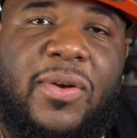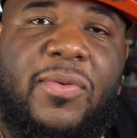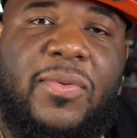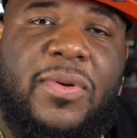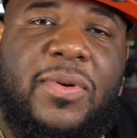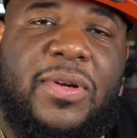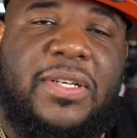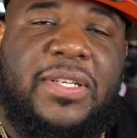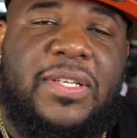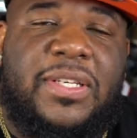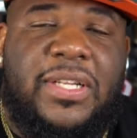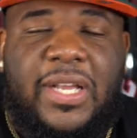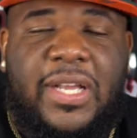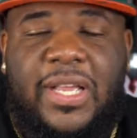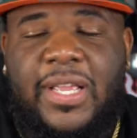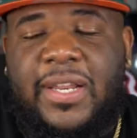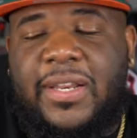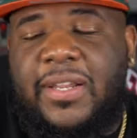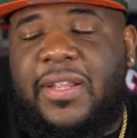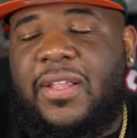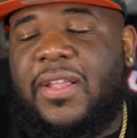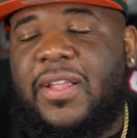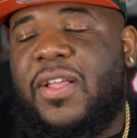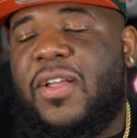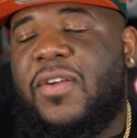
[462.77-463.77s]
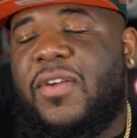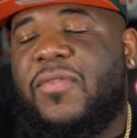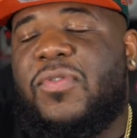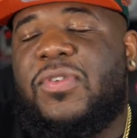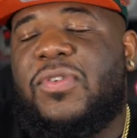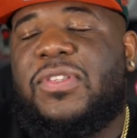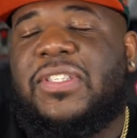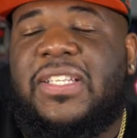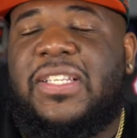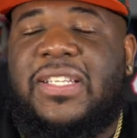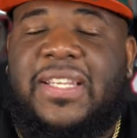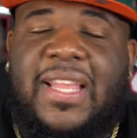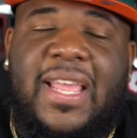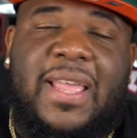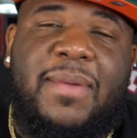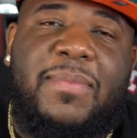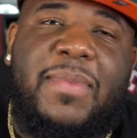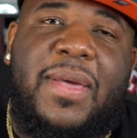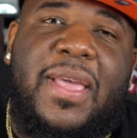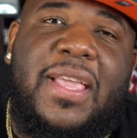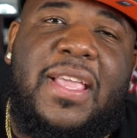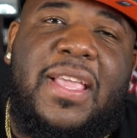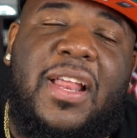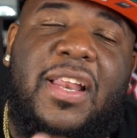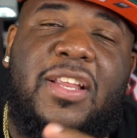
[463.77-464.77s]
We're done for today,
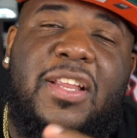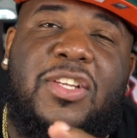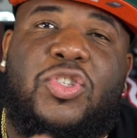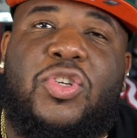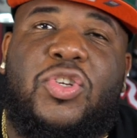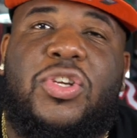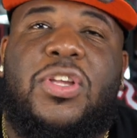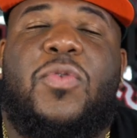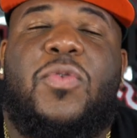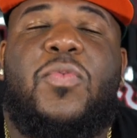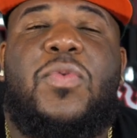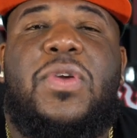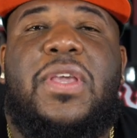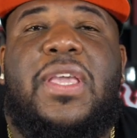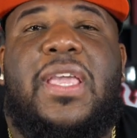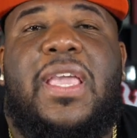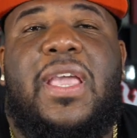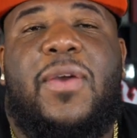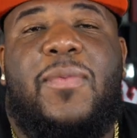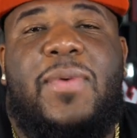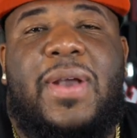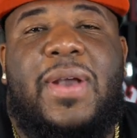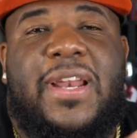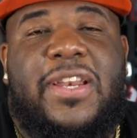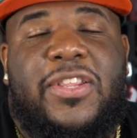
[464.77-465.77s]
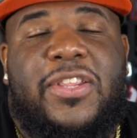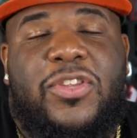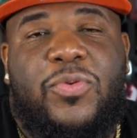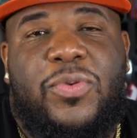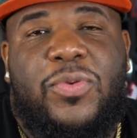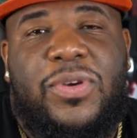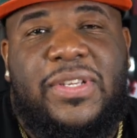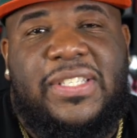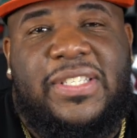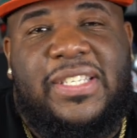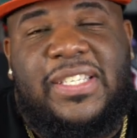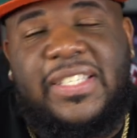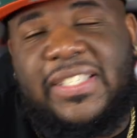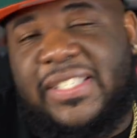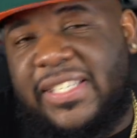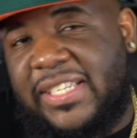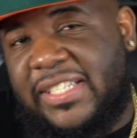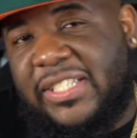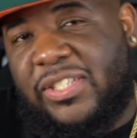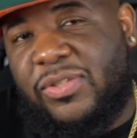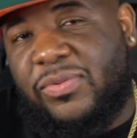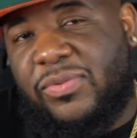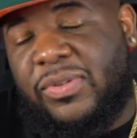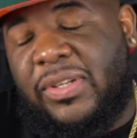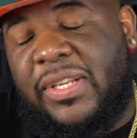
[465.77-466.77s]
man. Y'all enjoy your weekend. We got the UNC
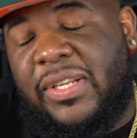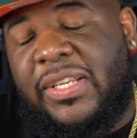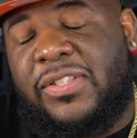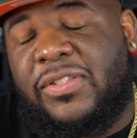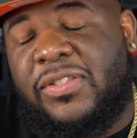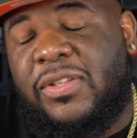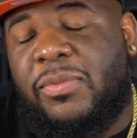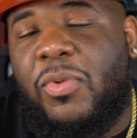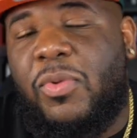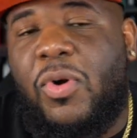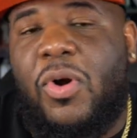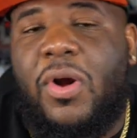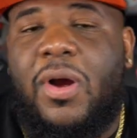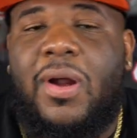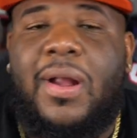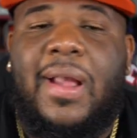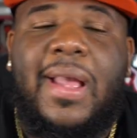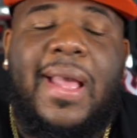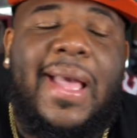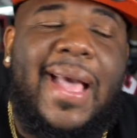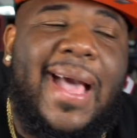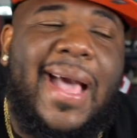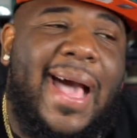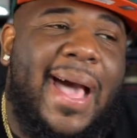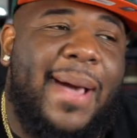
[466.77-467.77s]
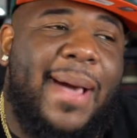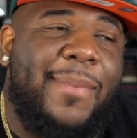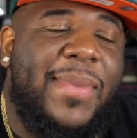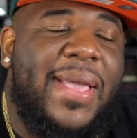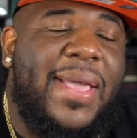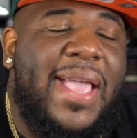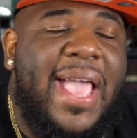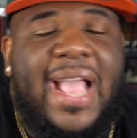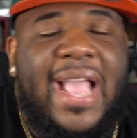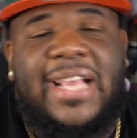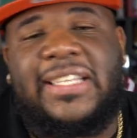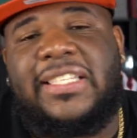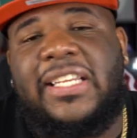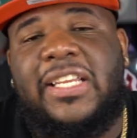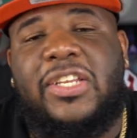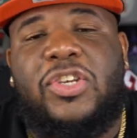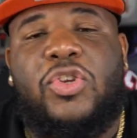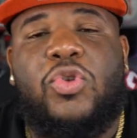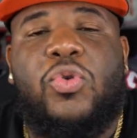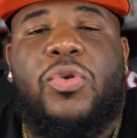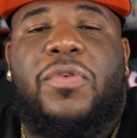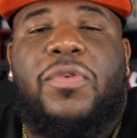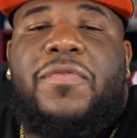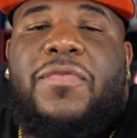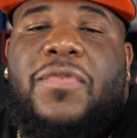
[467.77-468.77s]
Sixers release tomorrow. I may actually
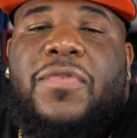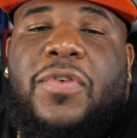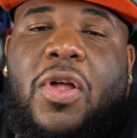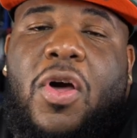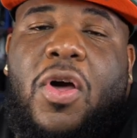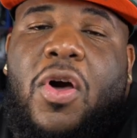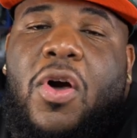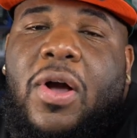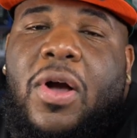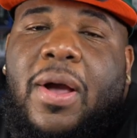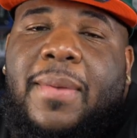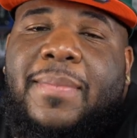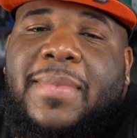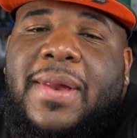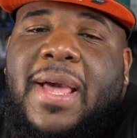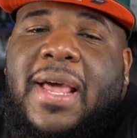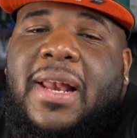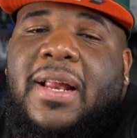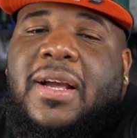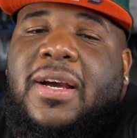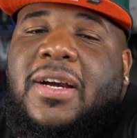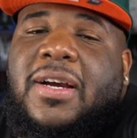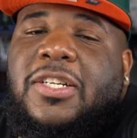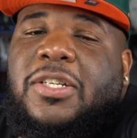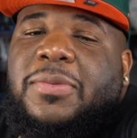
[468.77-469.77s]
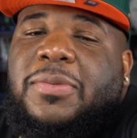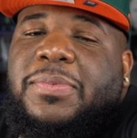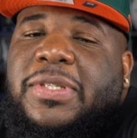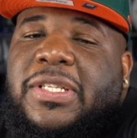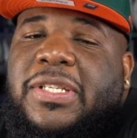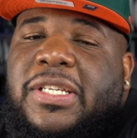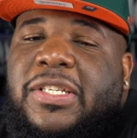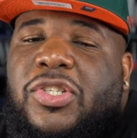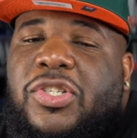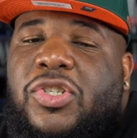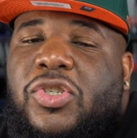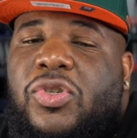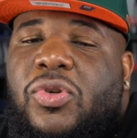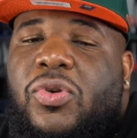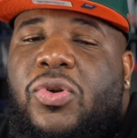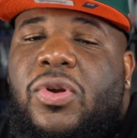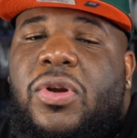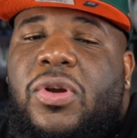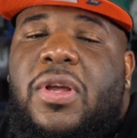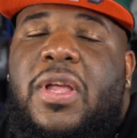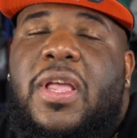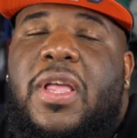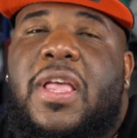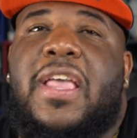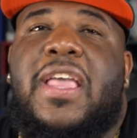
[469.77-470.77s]
do a vlog. I'm not 100% sure
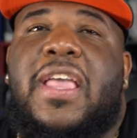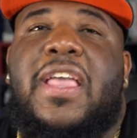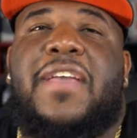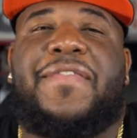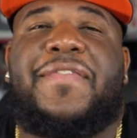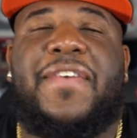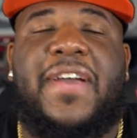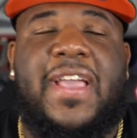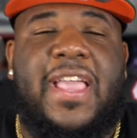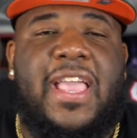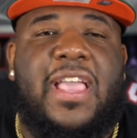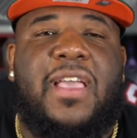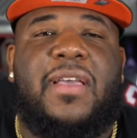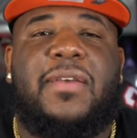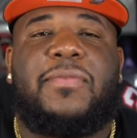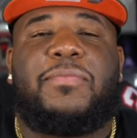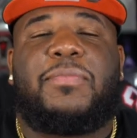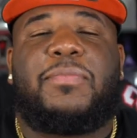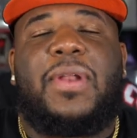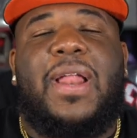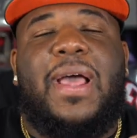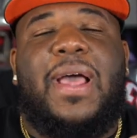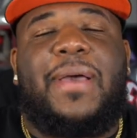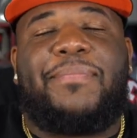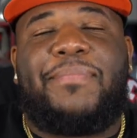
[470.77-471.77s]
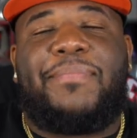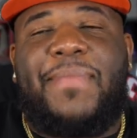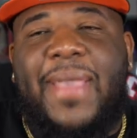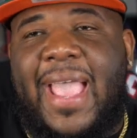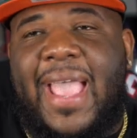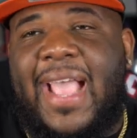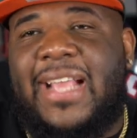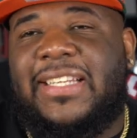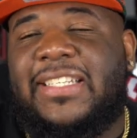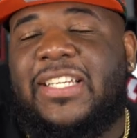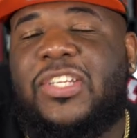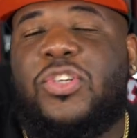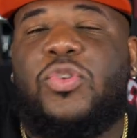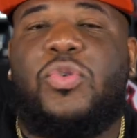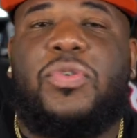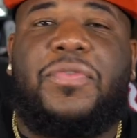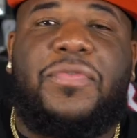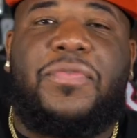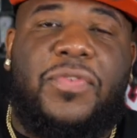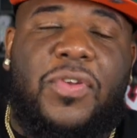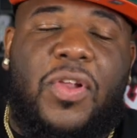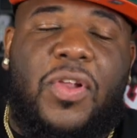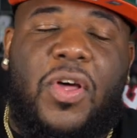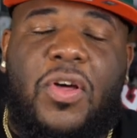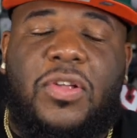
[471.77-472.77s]
if I am, but I may actually do
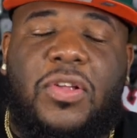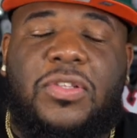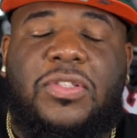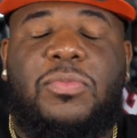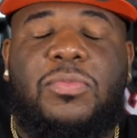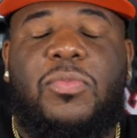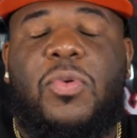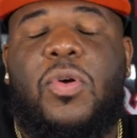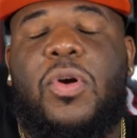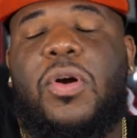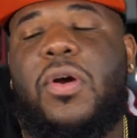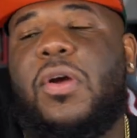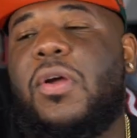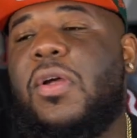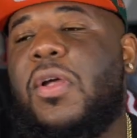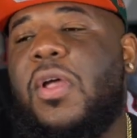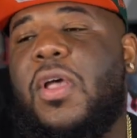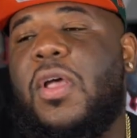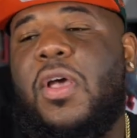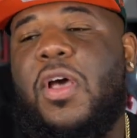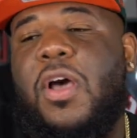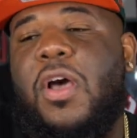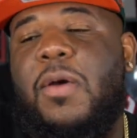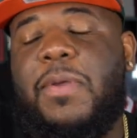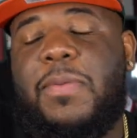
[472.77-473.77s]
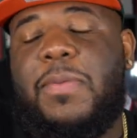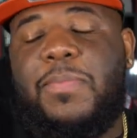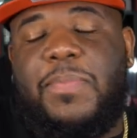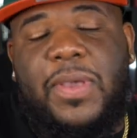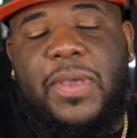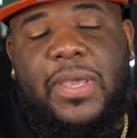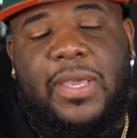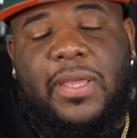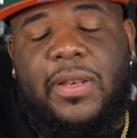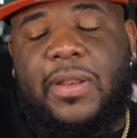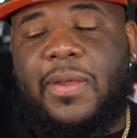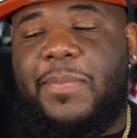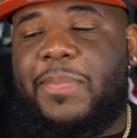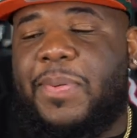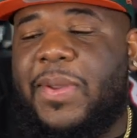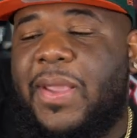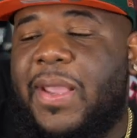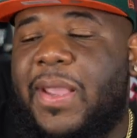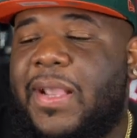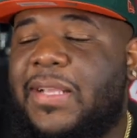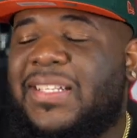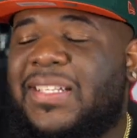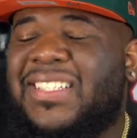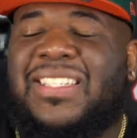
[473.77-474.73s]
a vlog tomorrow. I'll be picking up pairs.